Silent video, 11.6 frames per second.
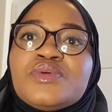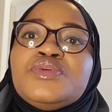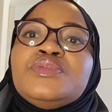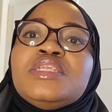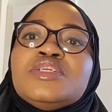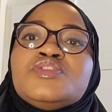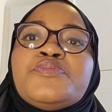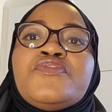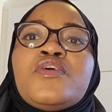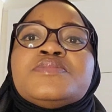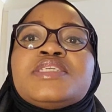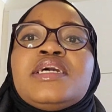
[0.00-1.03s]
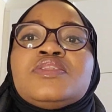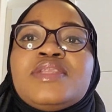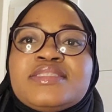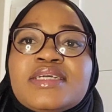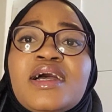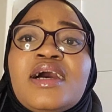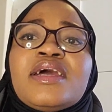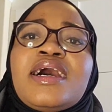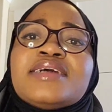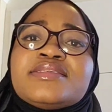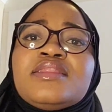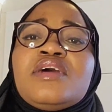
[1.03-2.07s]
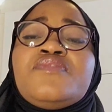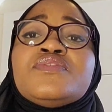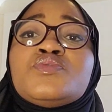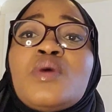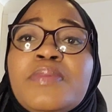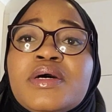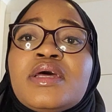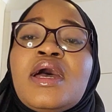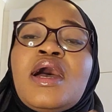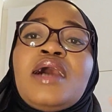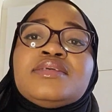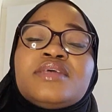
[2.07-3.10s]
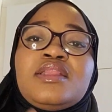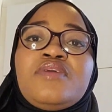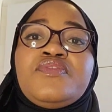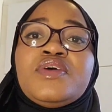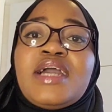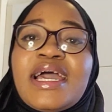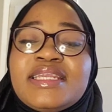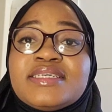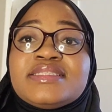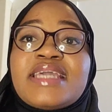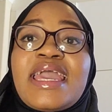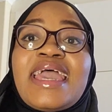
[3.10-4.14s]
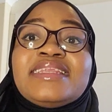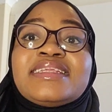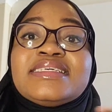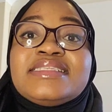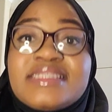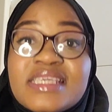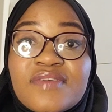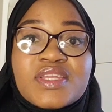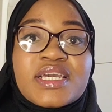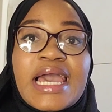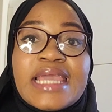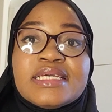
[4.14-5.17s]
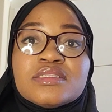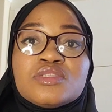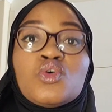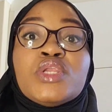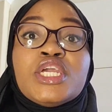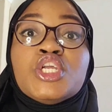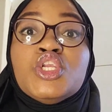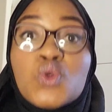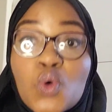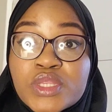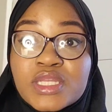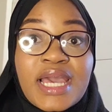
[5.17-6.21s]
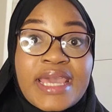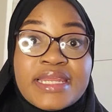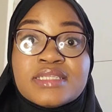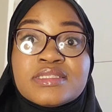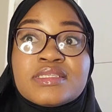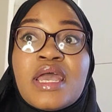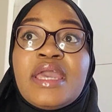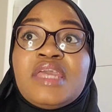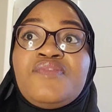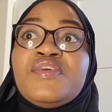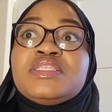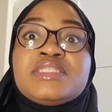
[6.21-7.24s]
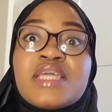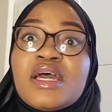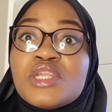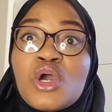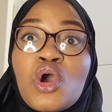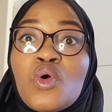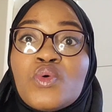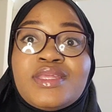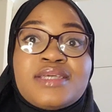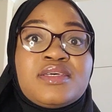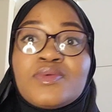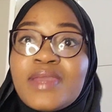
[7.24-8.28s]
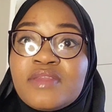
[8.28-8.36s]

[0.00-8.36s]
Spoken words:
So you need to perform Salat al-Istikhara, ask Allah for sabr, ask Allah for guidance, and receive the guidance. Don't ignore the guidance. If it's a no, there's a